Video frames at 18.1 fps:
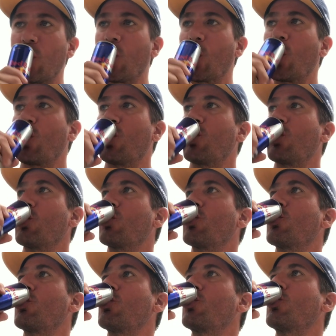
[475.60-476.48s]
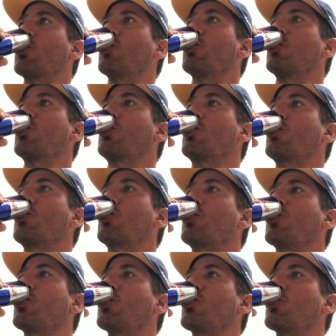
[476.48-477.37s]

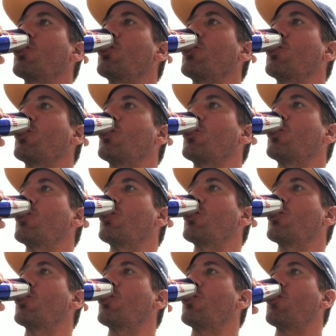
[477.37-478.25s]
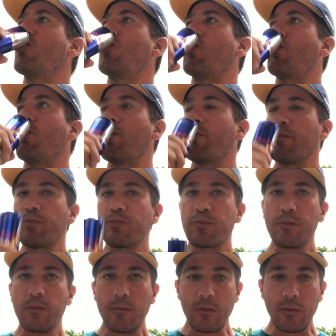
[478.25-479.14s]

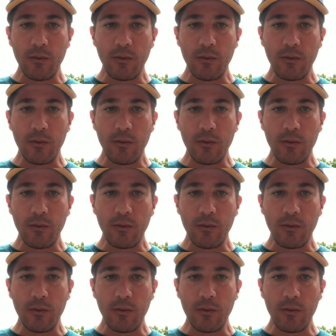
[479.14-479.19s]
(silence)